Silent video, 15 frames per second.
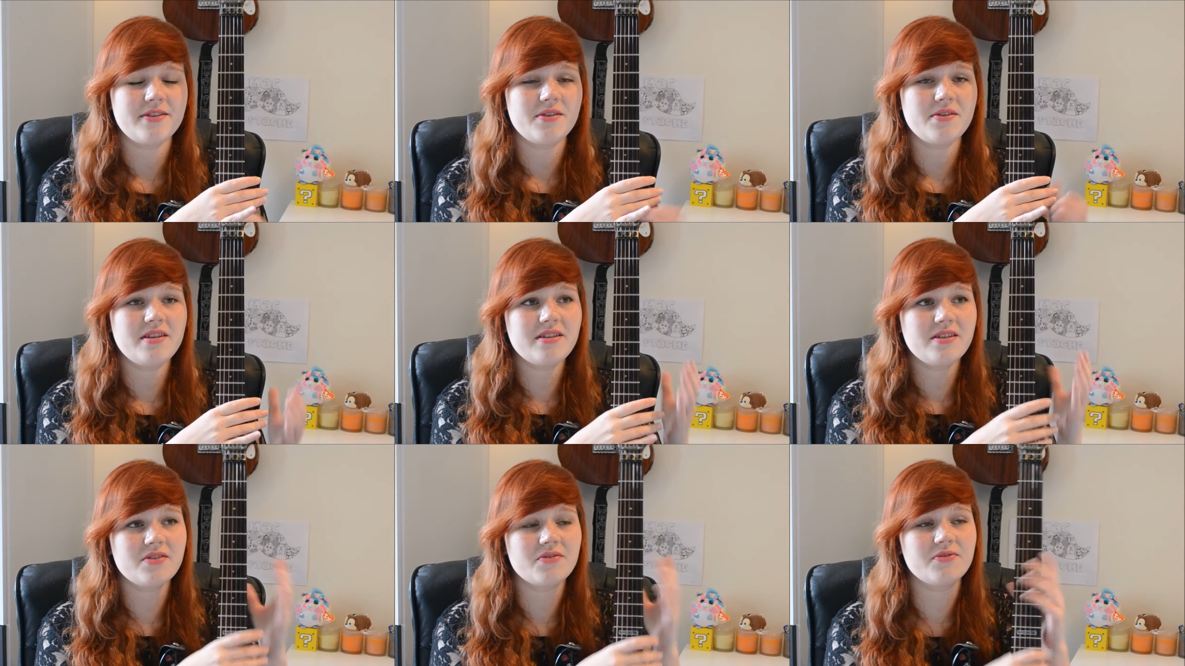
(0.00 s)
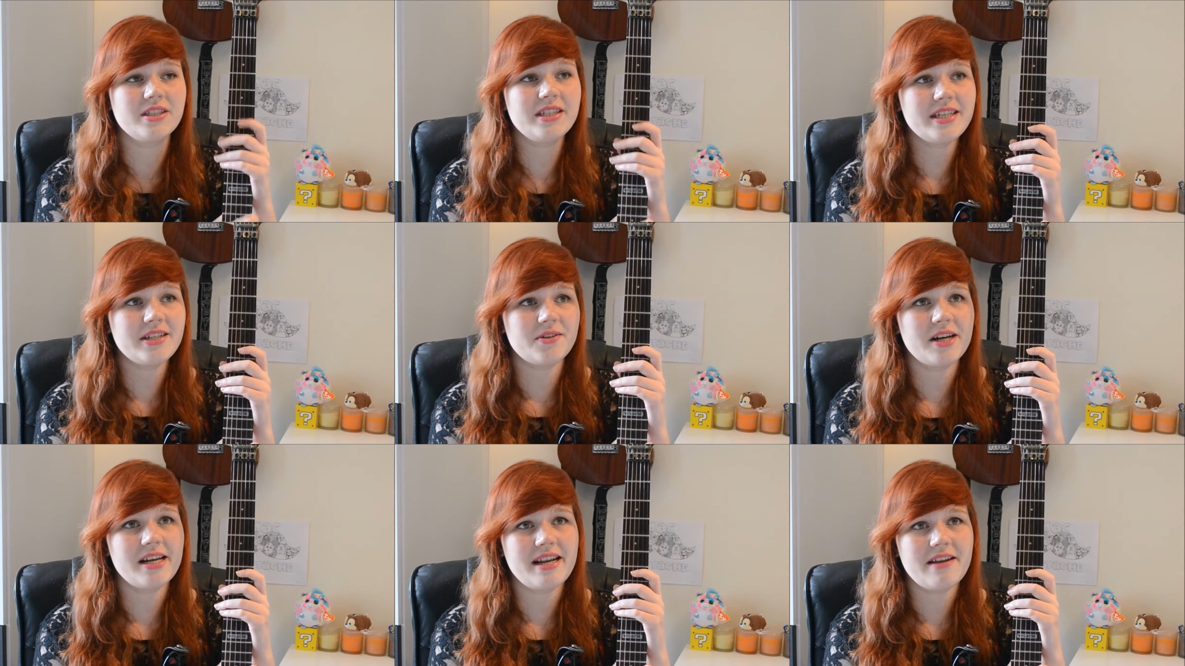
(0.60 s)
So this is really
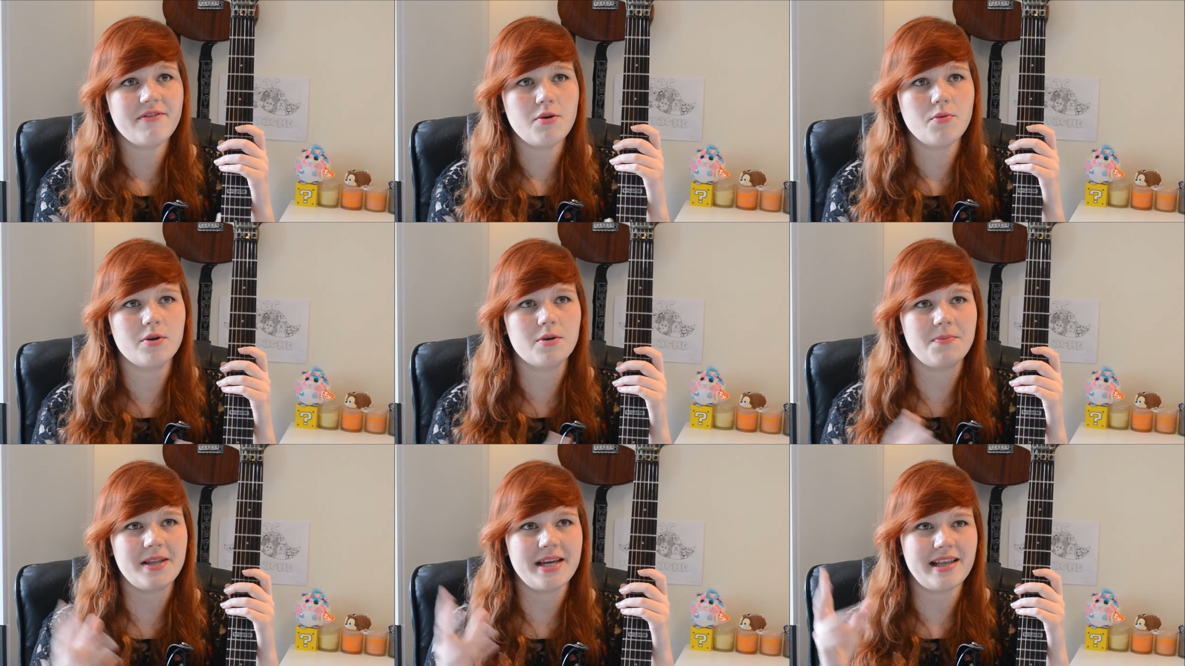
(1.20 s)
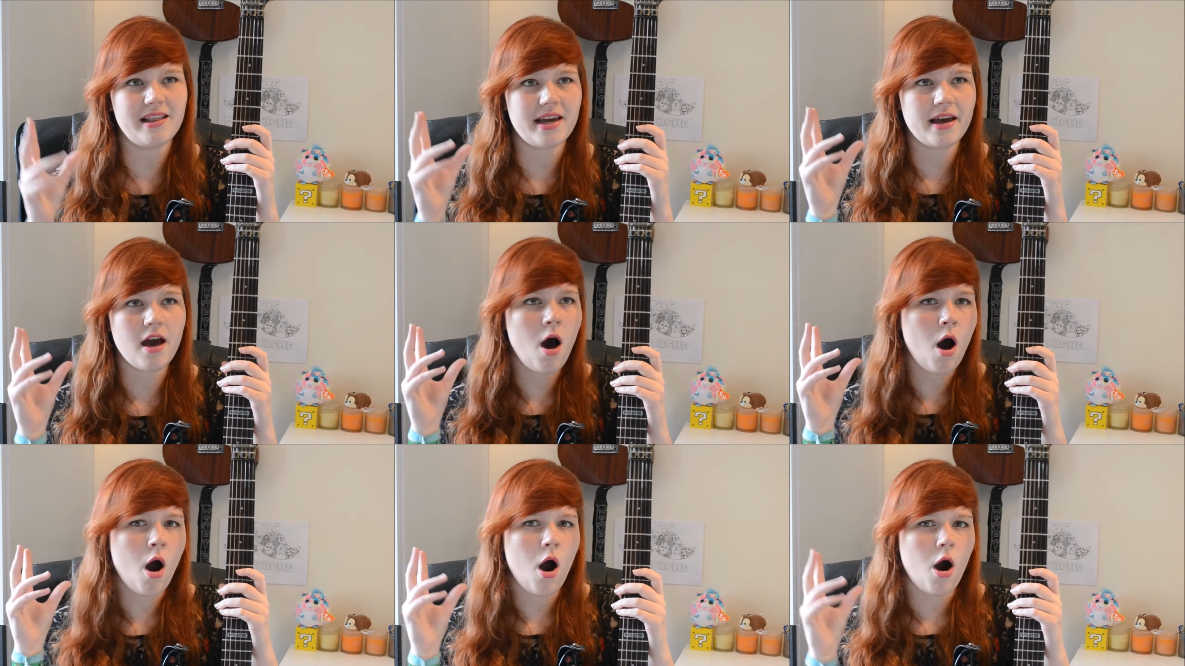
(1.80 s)
great if you want to play like
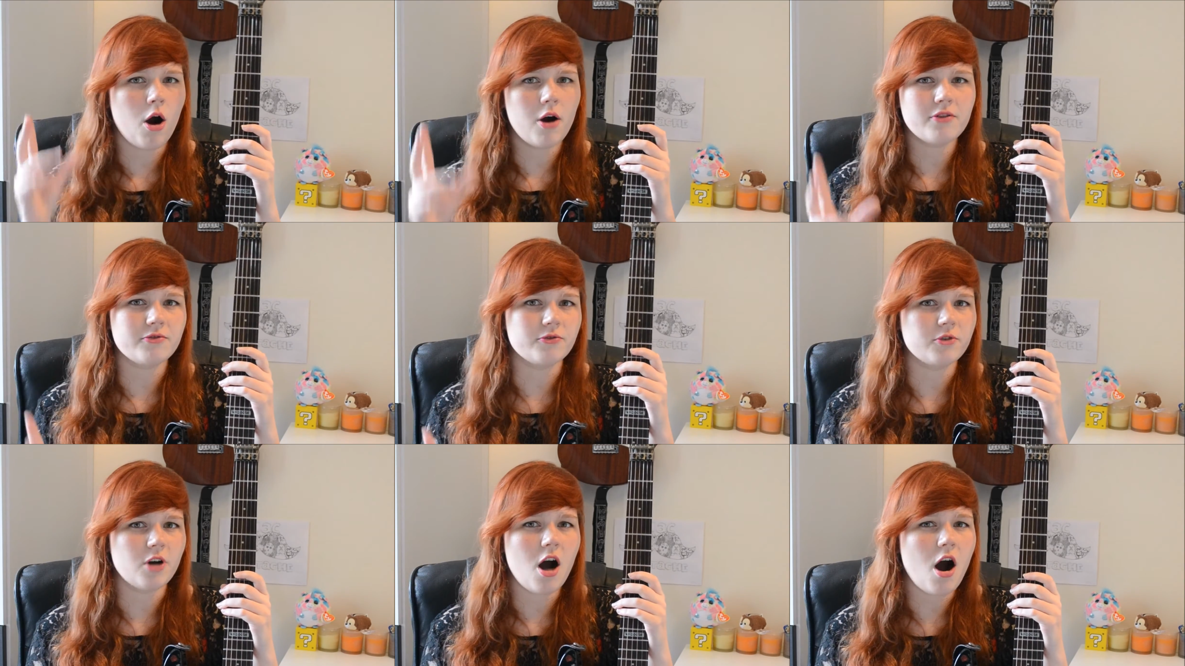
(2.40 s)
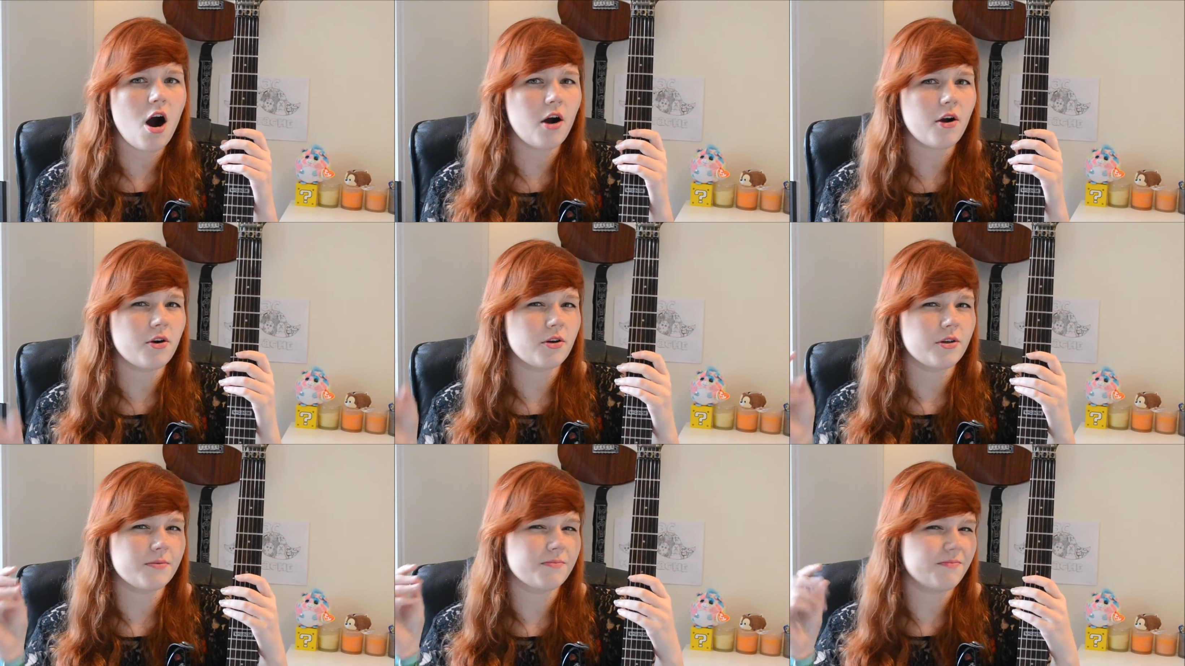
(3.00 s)
hard rock
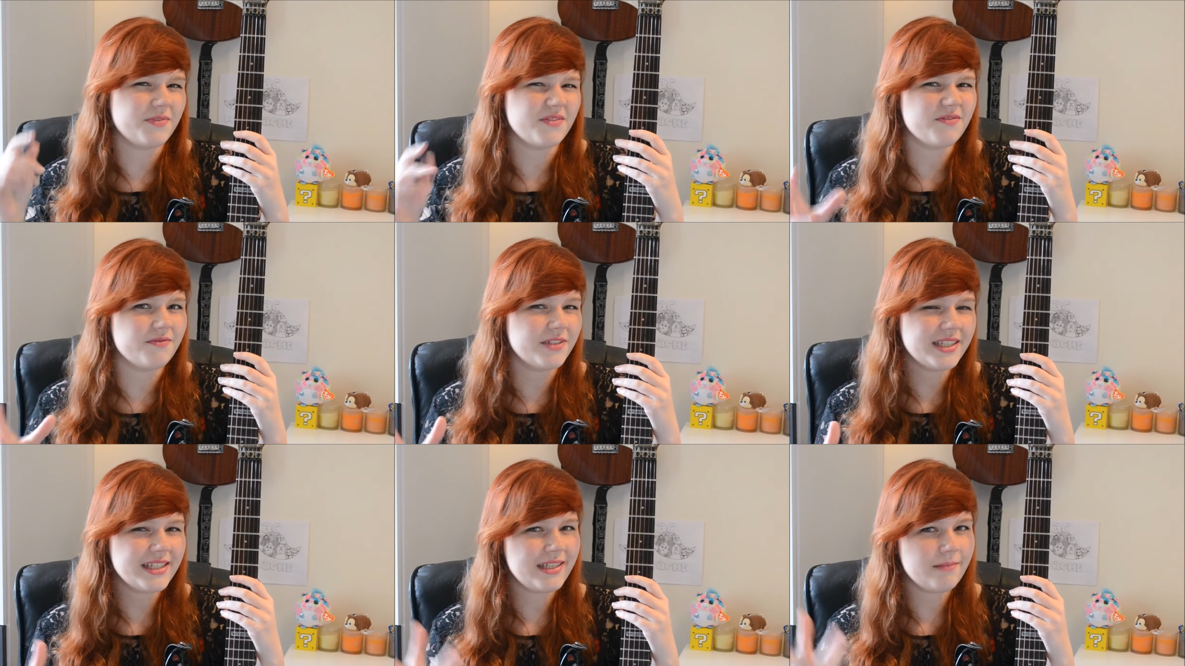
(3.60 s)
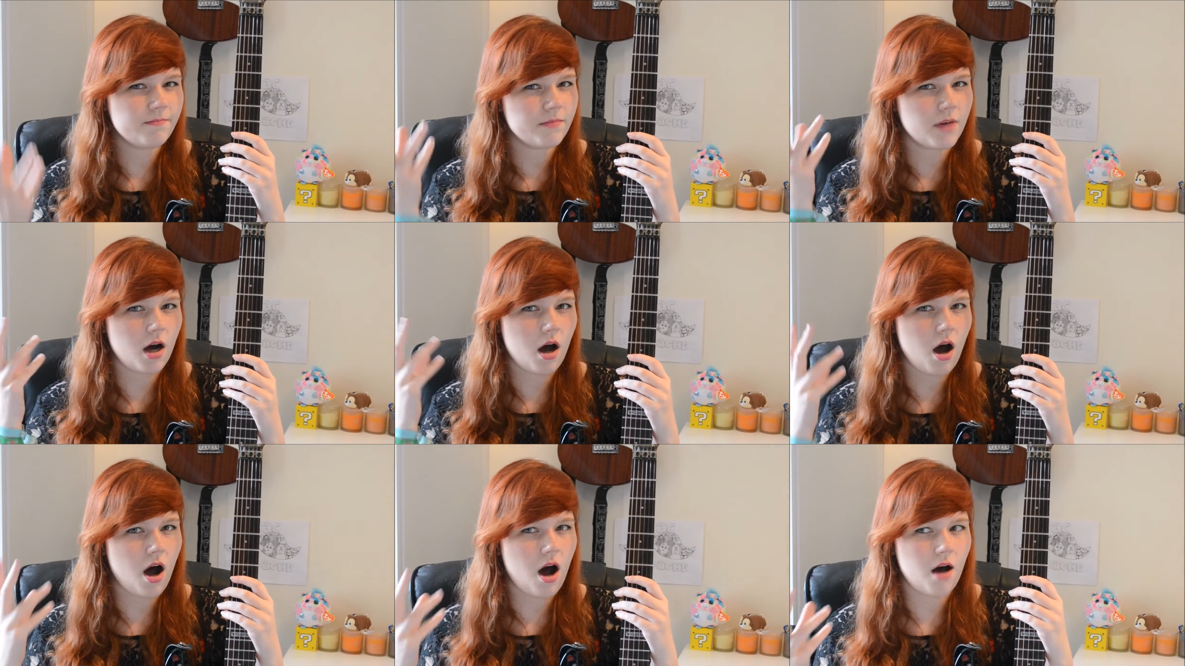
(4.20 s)
or really
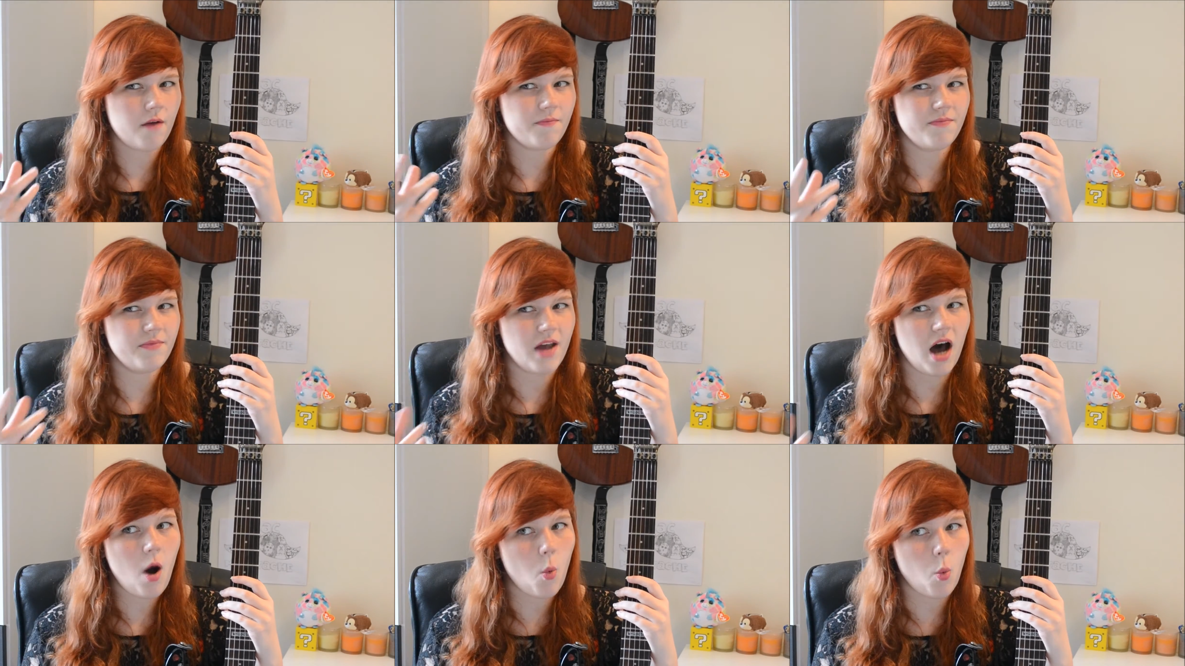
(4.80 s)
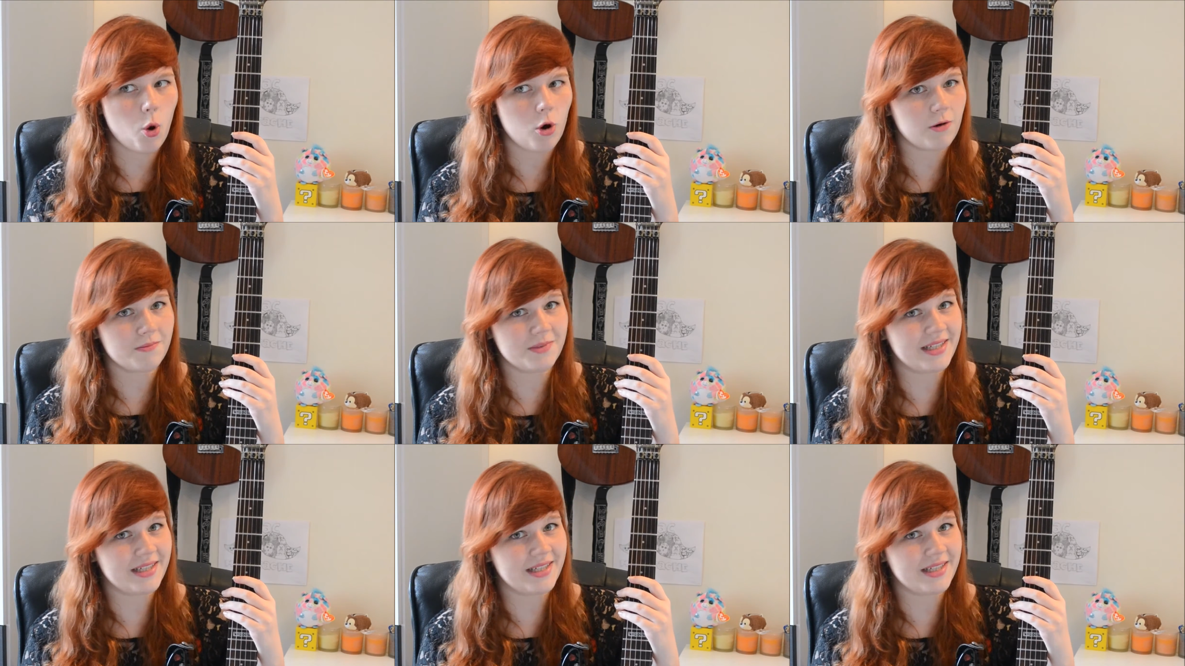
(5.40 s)
not warm